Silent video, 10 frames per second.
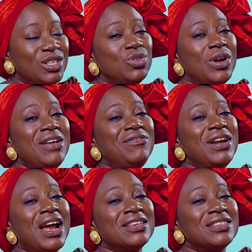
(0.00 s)
to
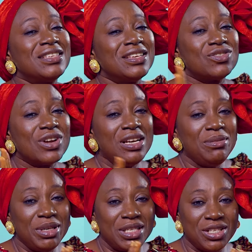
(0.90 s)
every ancestral
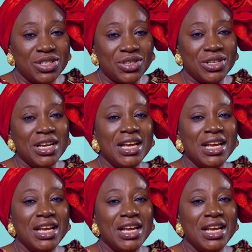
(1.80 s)
limitation